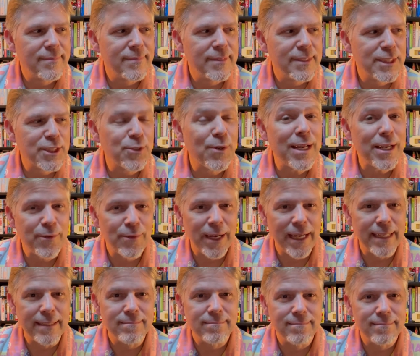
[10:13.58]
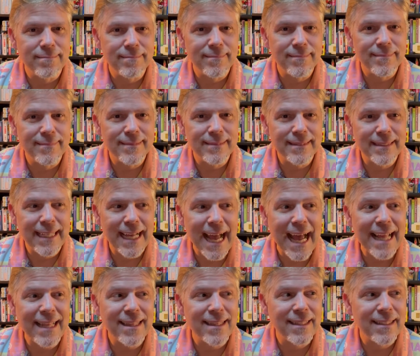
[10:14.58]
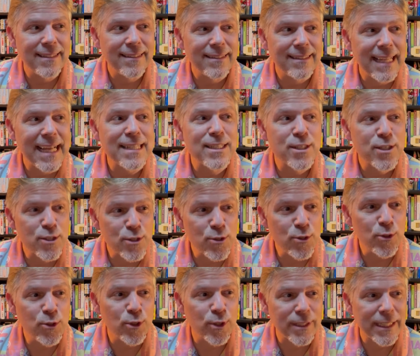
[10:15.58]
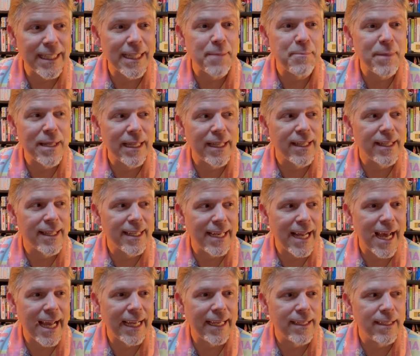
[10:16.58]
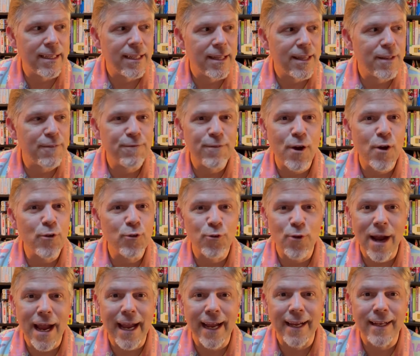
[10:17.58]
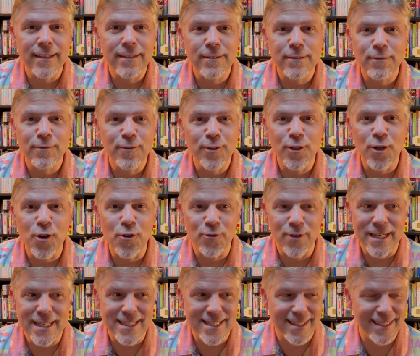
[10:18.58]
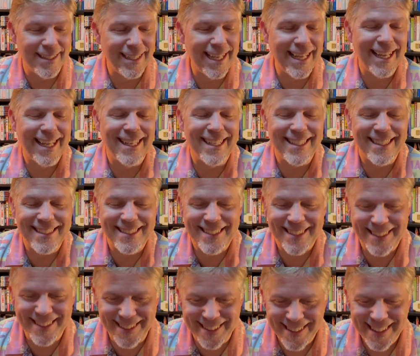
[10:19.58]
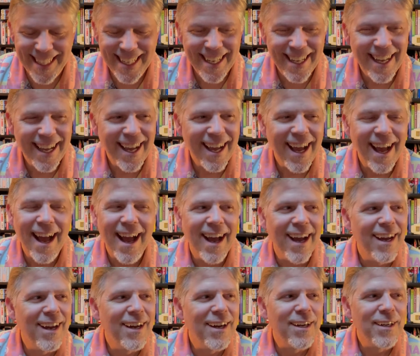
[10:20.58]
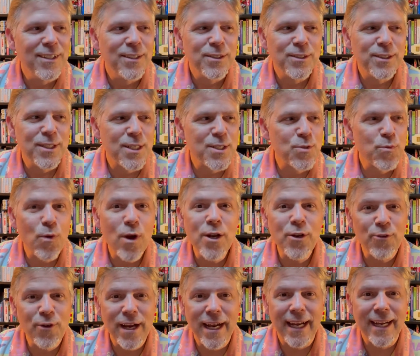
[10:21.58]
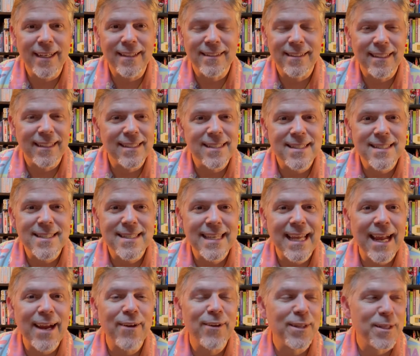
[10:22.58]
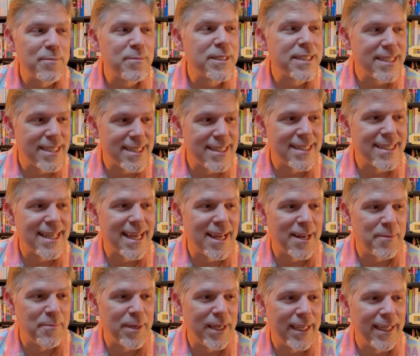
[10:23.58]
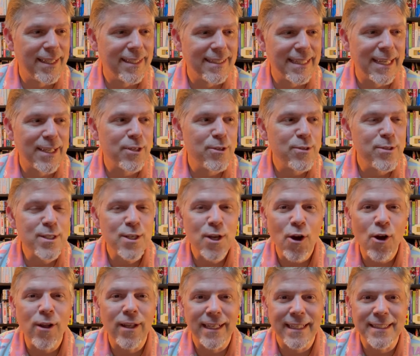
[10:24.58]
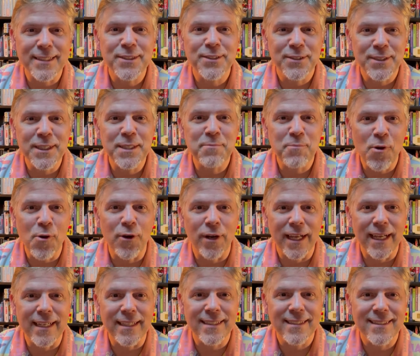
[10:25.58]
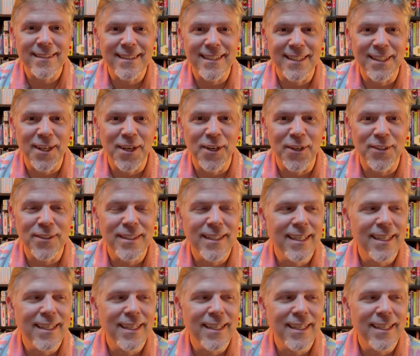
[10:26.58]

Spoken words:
So anyway, at that school in the middle of the night, the phone rang for no reason. just just one ring scared the bejesus out of me. Like, who's calling at 2 in the morning, you know?